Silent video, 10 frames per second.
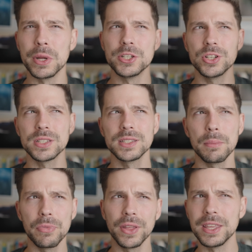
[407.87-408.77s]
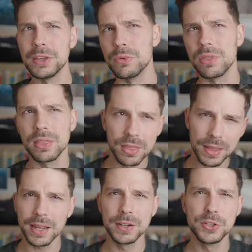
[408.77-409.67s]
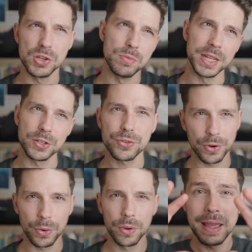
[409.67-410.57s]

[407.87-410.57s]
it's just something you think to be true.